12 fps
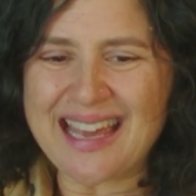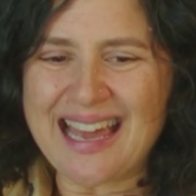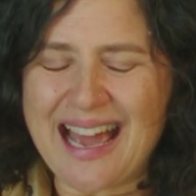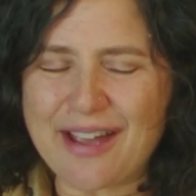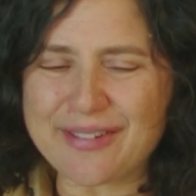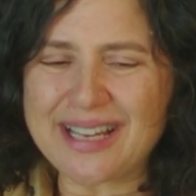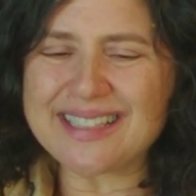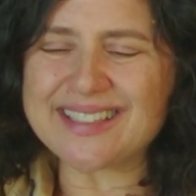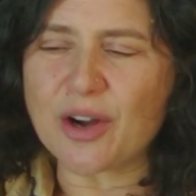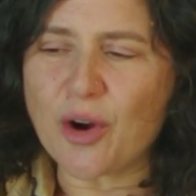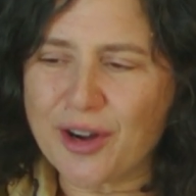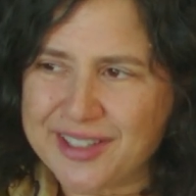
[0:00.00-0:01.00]
I feel like the
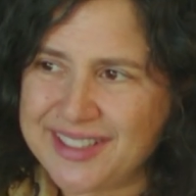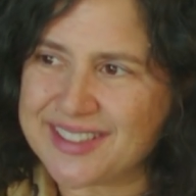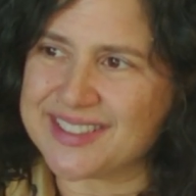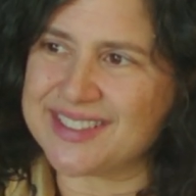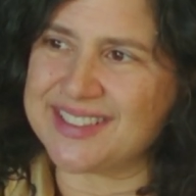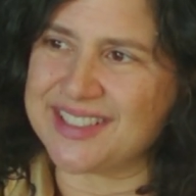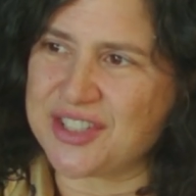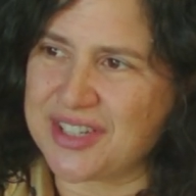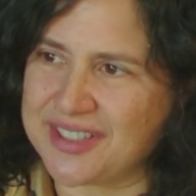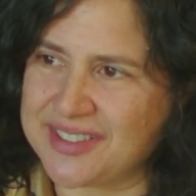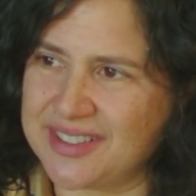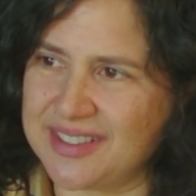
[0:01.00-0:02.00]
audience is
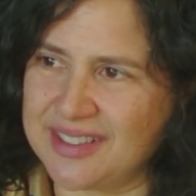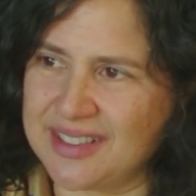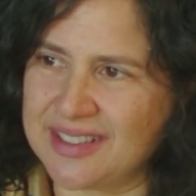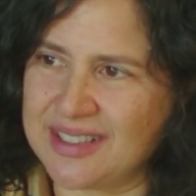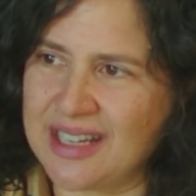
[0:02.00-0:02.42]
adjusting,